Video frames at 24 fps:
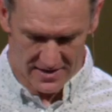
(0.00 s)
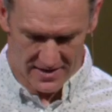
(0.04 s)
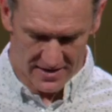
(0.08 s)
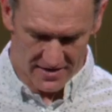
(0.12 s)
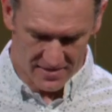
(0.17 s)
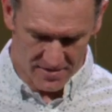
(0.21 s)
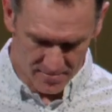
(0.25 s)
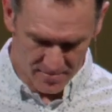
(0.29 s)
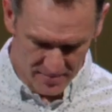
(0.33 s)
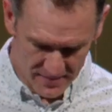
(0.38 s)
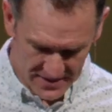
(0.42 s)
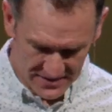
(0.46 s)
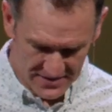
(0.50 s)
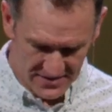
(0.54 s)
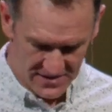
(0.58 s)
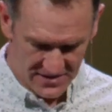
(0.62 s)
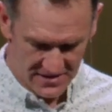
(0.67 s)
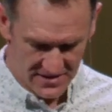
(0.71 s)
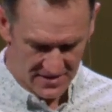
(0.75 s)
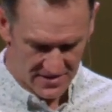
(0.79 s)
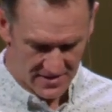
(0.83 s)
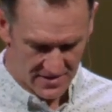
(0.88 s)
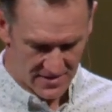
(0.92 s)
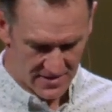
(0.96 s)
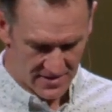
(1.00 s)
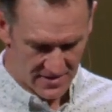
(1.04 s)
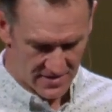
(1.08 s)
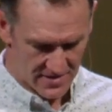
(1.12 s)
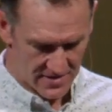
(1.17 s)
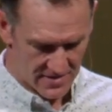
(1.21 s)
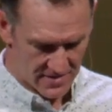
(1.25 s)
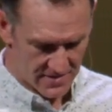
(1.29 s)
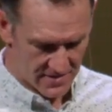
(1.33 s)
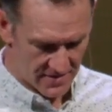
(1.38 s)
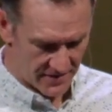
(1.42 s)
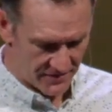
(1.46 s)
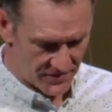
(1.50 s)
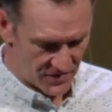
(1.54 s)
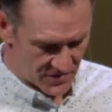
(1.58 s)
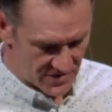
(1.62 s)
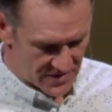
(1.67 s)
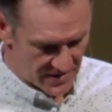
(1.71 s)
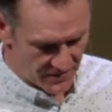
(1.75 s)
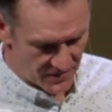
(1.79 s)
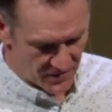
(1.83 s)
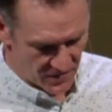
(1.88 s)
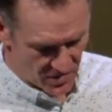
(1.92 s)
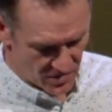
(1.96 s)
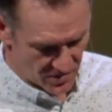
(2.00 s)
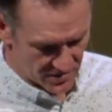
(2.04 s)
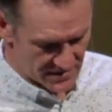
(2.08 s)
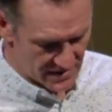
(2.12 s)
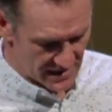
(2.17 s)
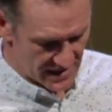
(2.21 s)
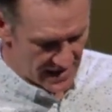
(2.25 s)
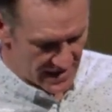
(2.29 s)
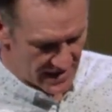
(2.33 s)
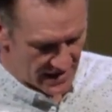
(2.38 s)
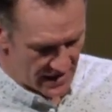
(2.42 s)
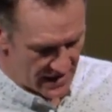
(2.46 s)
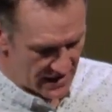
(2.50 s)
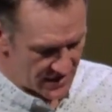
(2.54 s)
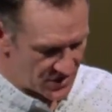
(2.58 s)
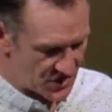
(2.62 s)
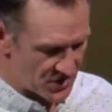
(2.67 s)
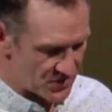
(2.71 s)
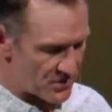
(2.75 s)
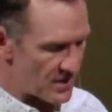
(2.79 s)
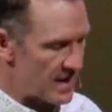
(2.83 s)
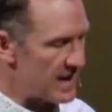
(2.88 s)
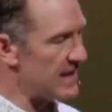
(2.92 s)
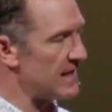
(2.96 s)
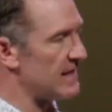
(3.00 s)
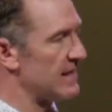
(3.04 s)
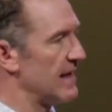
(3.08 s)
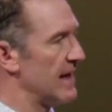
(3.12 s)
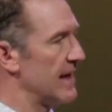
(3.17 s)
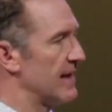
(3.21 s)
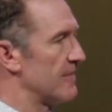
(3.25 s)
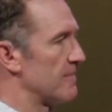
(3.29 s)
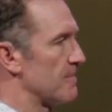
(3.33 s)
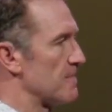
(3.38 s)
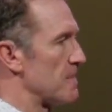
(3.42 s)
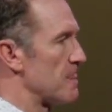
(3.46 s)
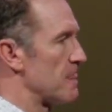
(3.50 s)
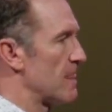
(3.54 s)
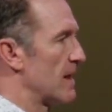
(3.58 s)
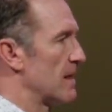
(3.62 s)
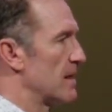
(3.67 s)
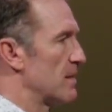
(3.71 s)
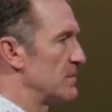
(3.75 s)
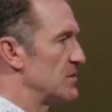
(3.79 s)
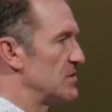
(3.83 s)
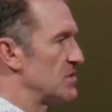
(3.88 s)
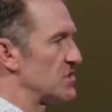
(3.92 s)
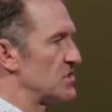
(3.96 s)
in the midst of your difficulty? And as you're writing that, let me